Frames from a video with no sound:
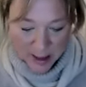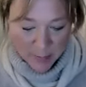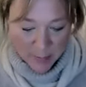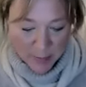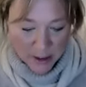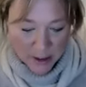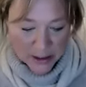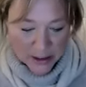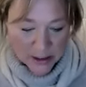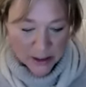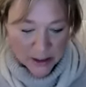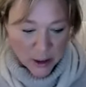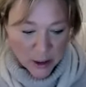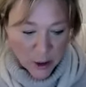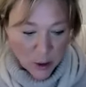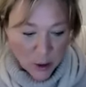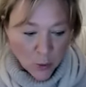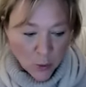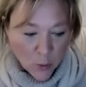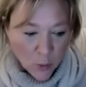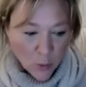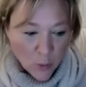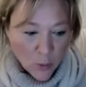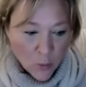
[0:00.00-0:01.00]
But
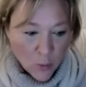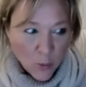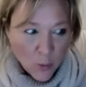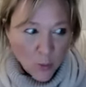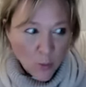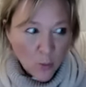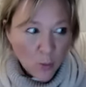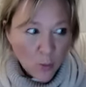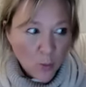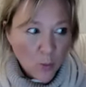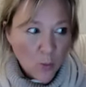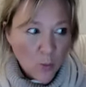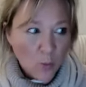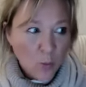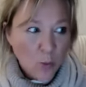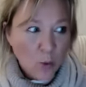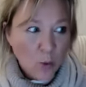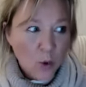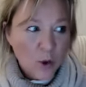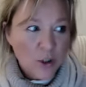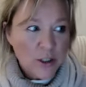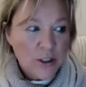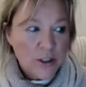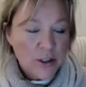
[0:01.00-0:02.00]

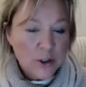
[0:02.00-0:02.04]
what's